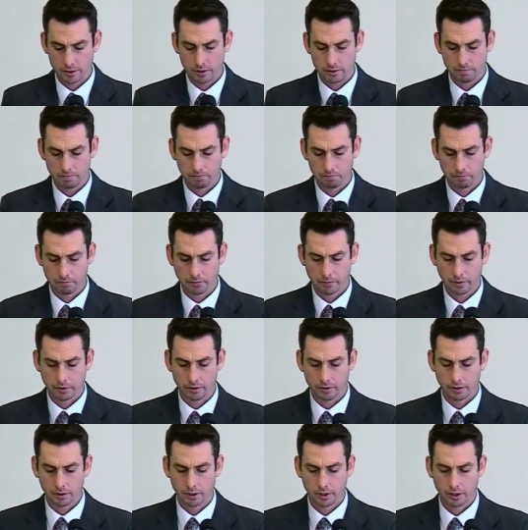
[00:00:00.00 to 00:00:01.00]

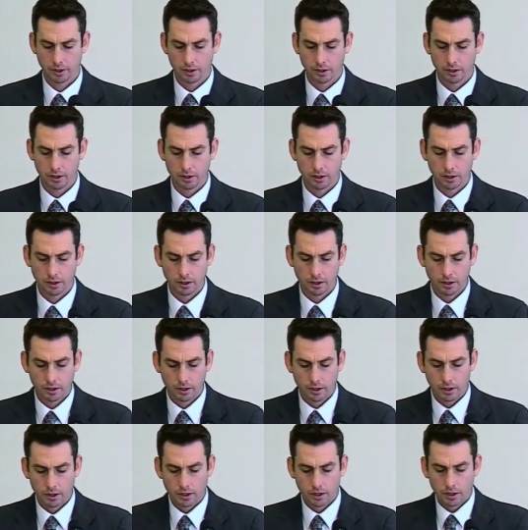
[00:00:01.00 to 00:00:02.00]

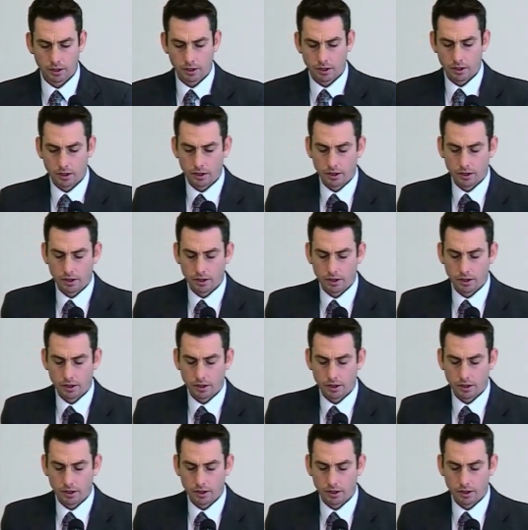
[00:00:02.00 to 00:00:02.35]
(silence)